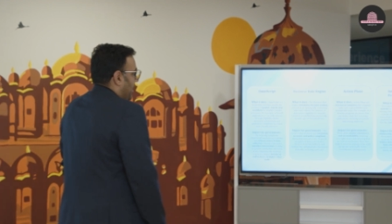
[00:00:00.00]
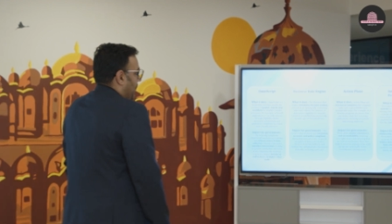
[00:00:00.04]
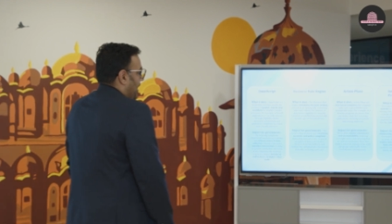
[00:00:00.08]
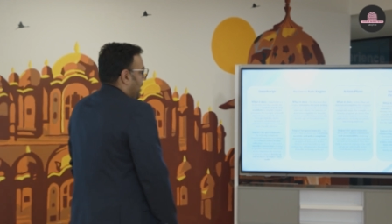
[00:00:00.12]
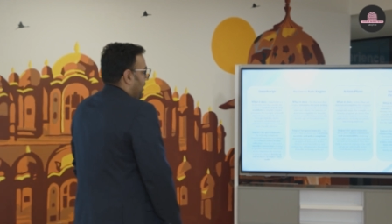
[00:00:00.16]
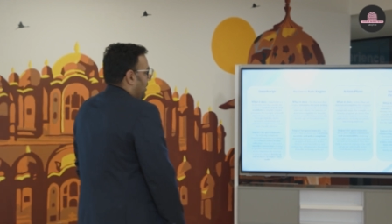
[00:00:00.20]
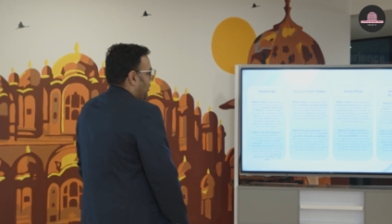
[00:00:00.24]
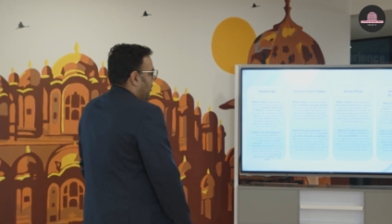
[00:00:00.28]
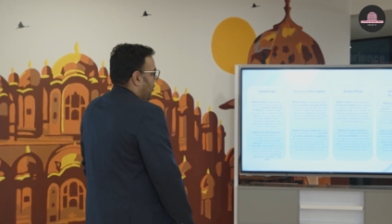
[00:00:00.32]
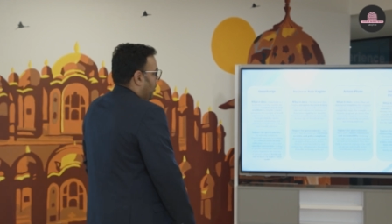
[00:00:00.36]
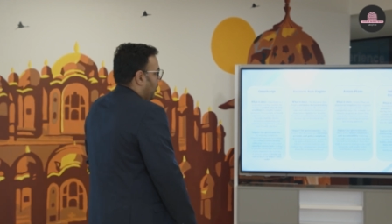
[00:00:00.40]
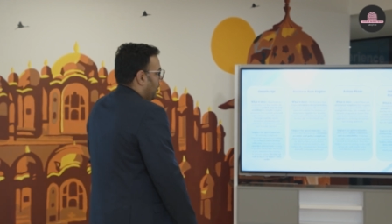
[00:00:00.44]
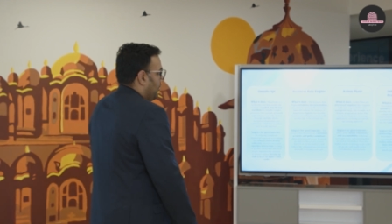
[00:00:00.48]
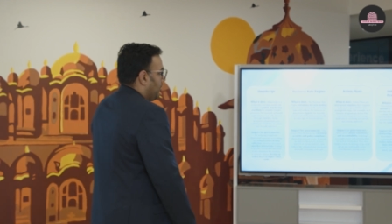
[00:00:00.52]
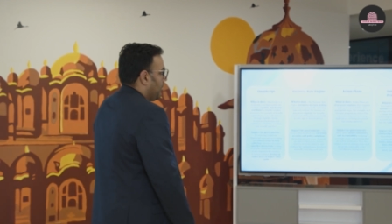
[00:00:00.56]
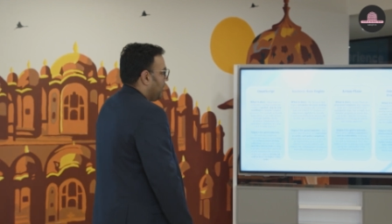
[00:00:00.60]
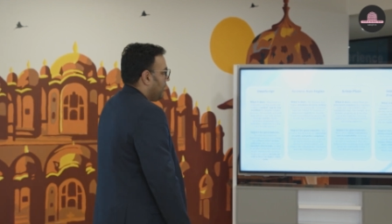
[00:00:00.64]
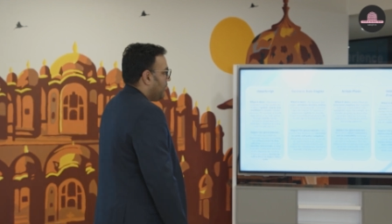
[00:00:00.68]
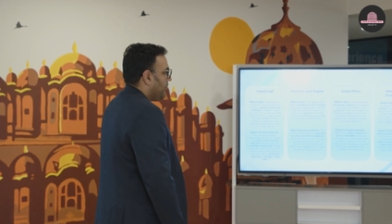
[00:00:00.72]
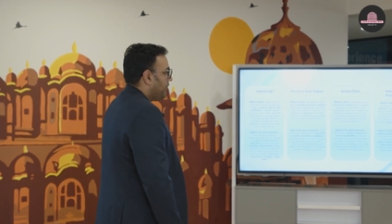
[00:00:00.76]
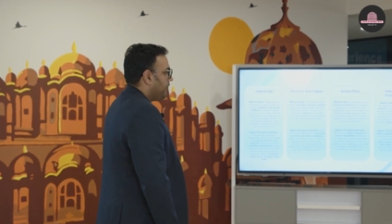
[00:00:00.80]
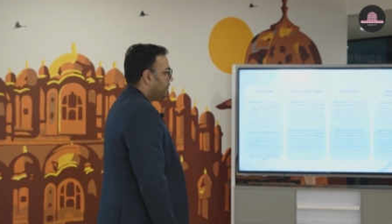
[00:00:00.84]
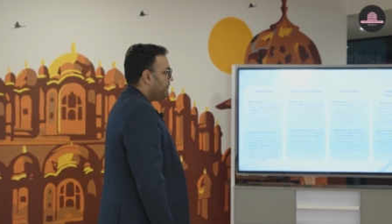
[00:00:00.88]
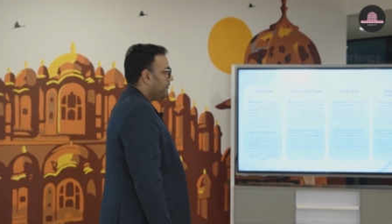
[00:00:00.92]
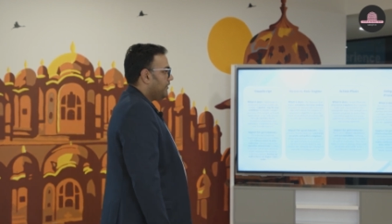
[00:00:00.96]
a lot
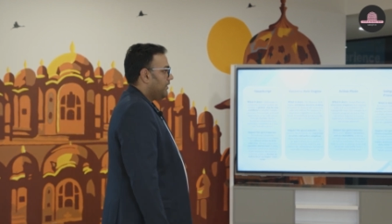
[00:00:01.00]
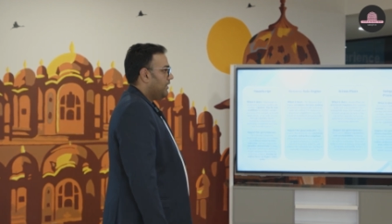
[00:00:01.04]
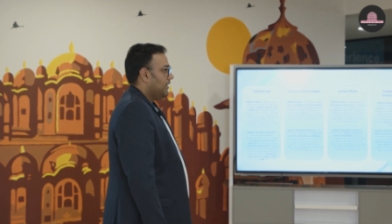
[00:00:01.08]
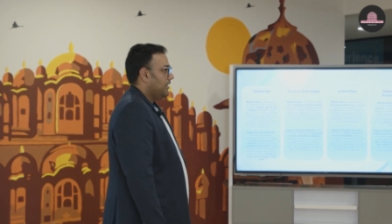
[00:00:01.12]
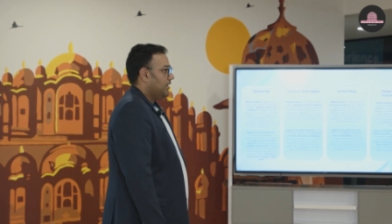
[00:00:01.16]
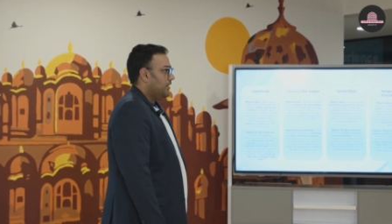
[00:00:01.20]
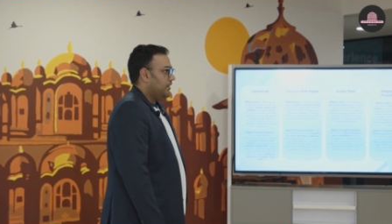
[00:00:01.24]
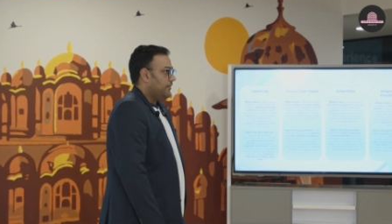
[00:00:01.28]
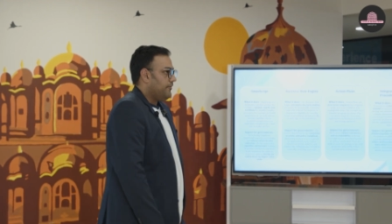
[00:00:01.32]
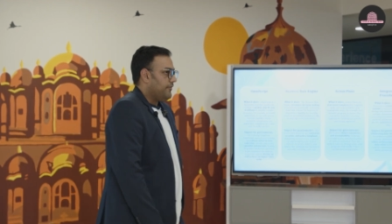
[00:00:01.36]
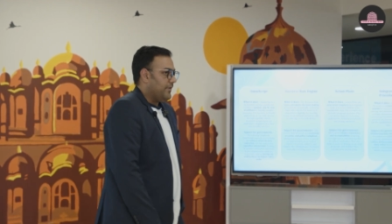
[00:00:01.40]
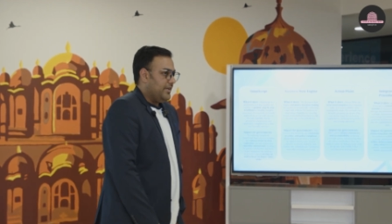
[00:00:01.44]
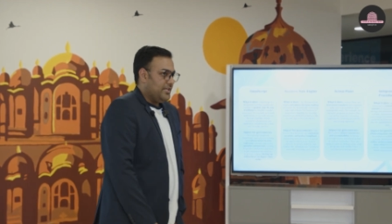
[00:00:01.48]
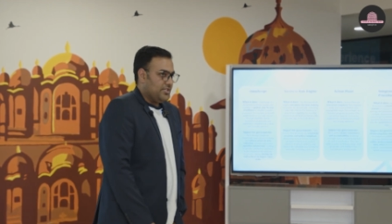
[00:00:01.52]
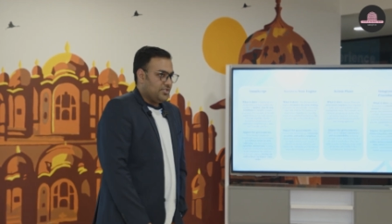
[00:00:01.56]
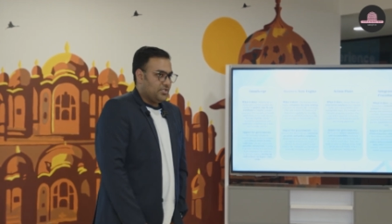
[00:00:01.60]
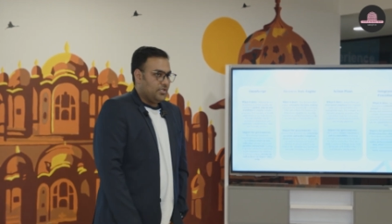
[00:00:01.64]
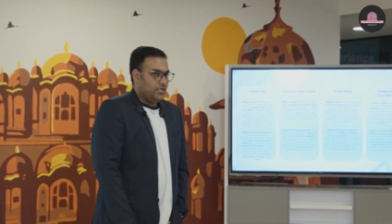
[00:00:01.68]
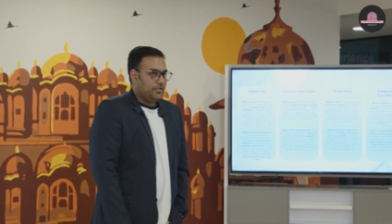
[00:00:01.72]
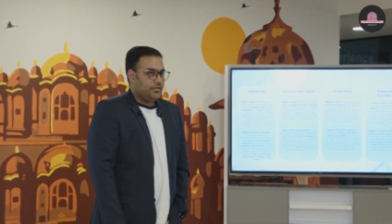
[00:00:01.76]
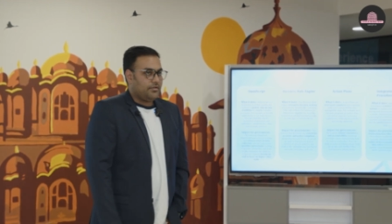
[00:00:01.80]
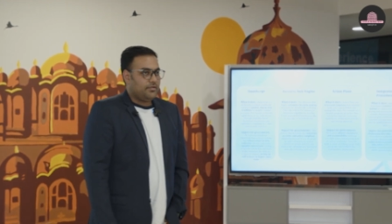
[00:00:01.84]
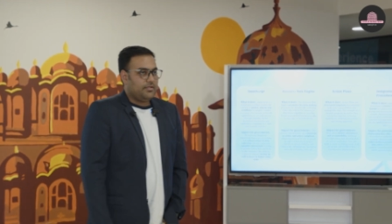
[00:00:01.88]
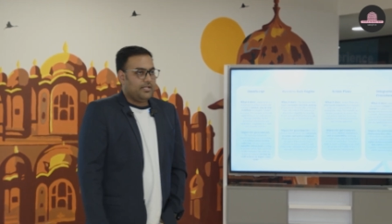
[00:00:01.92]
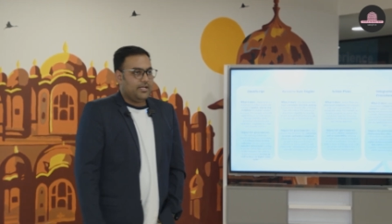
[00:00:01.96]
of
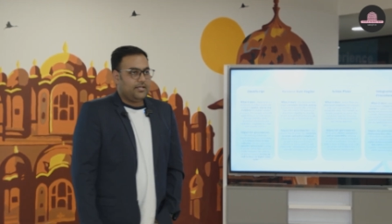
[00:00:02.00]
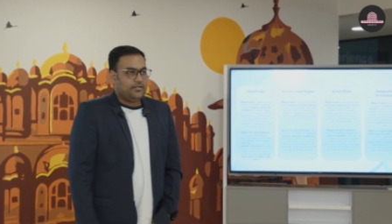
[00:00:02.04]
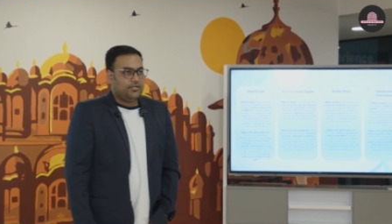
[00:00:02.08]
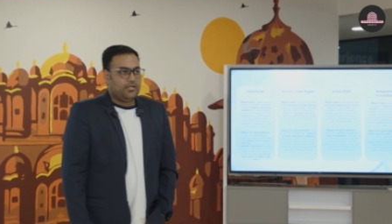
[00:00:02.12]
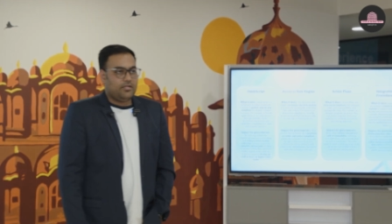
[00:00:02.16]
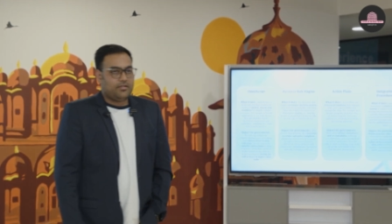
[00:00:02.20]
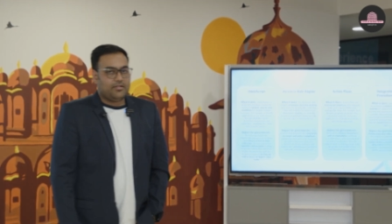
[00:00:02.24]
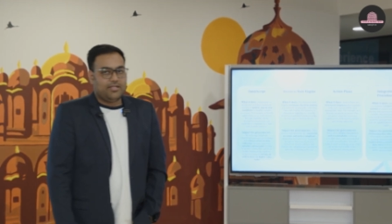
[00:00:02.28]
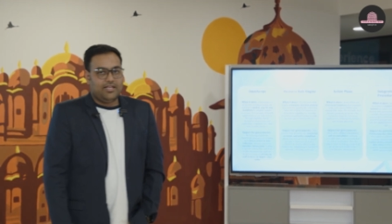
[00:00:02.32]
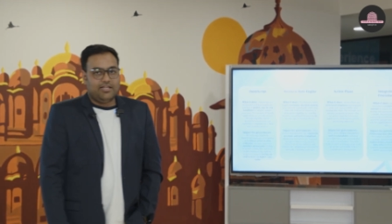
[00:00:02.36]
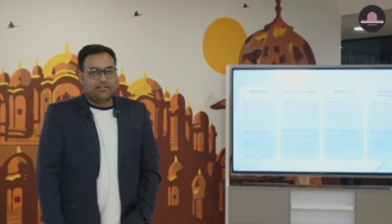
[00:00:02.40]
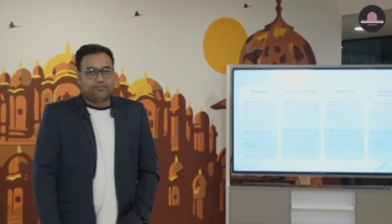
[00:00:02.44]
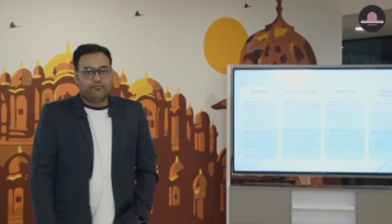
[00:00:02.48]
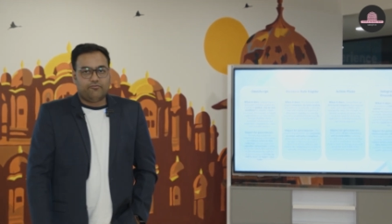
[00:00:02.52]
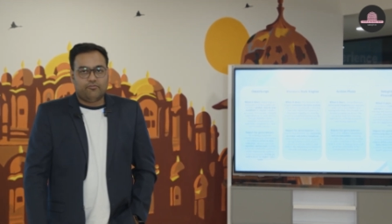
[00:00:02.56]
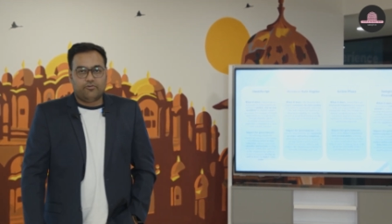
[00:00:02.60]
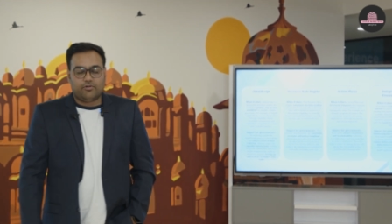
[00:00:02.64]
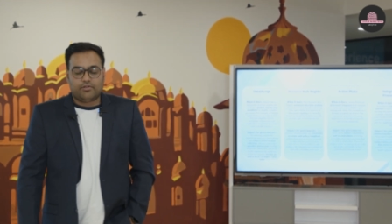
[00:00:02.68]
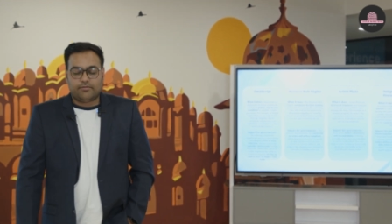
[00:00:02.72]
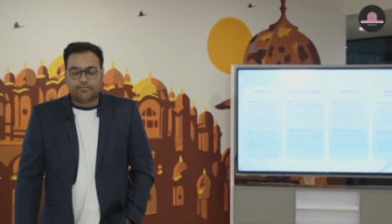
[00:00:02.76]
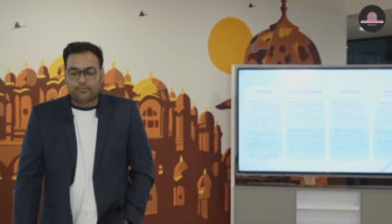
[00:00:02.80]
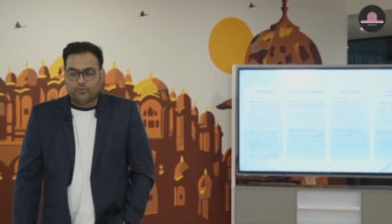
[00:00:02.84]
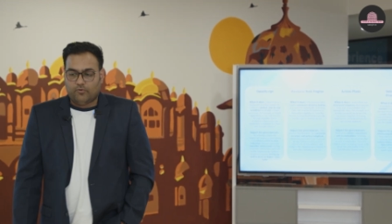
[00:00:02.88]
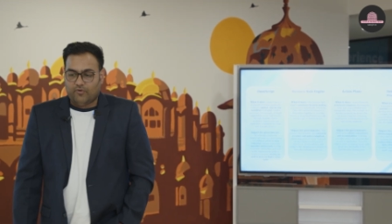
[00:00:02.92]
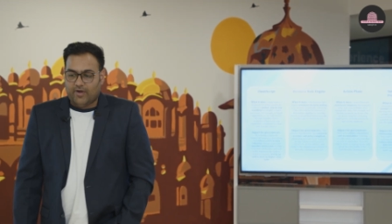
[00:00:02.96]
features that the
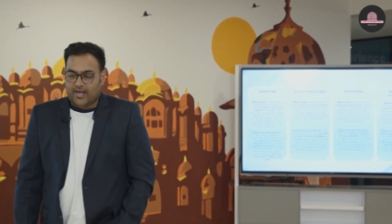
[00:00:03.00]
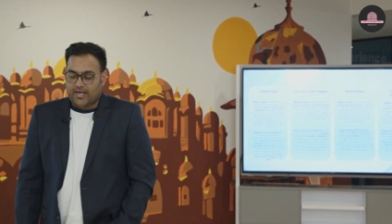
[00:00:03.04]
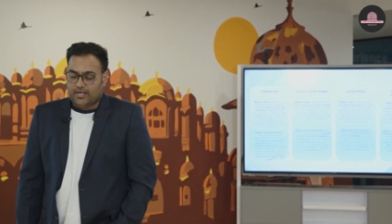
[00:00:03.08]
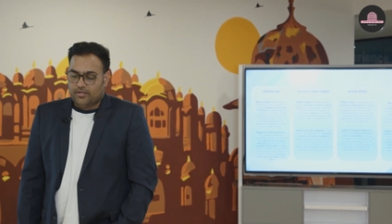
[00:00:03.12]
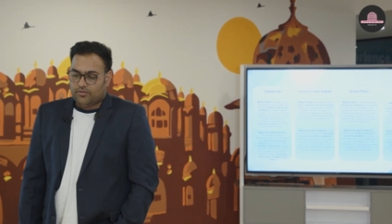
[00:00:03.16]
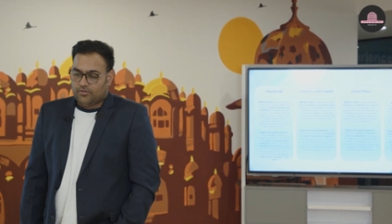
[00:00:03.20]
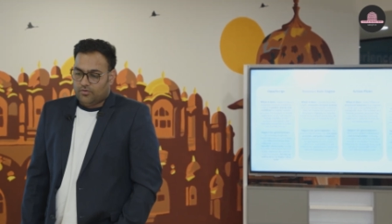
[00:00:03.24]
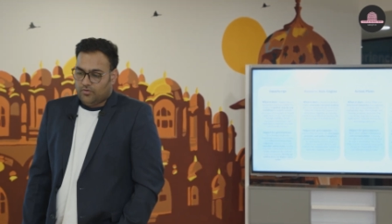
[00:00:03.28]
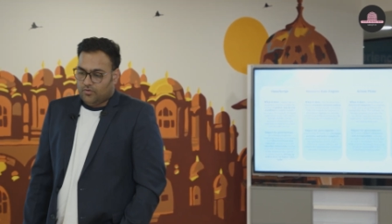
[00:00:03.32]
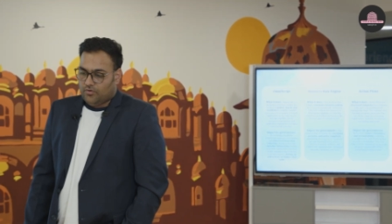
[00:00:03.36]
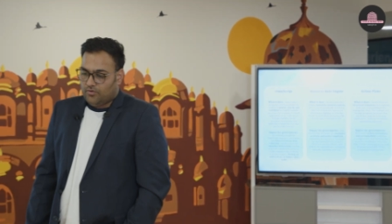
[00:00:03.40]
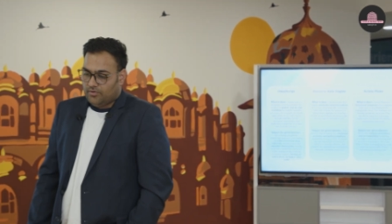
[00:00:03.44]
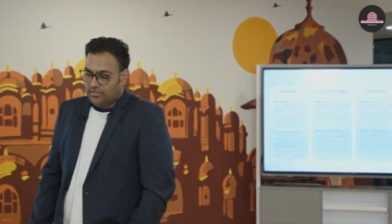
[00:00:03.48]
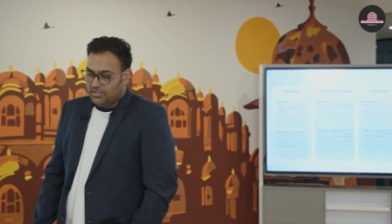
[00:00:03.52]
Salesforce provides you,